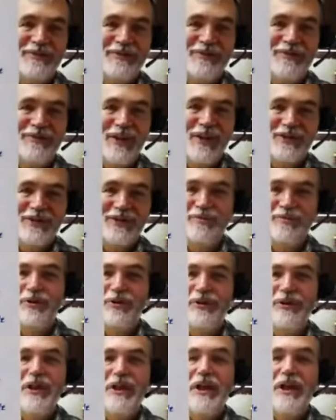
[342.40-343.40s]

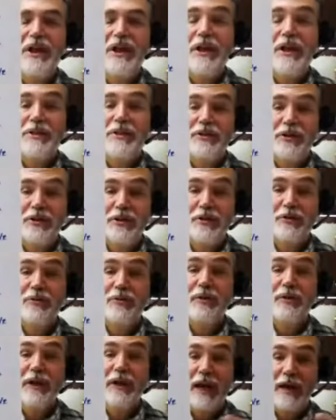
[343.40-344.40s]
vegetable
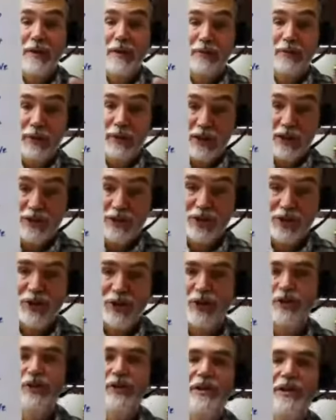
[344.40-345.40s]
to blood
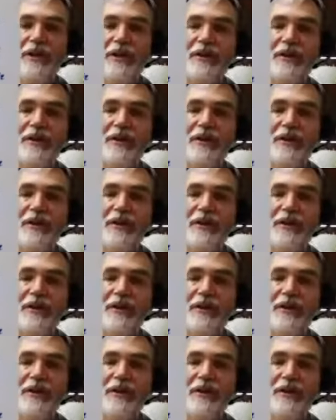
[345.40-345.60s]
sugar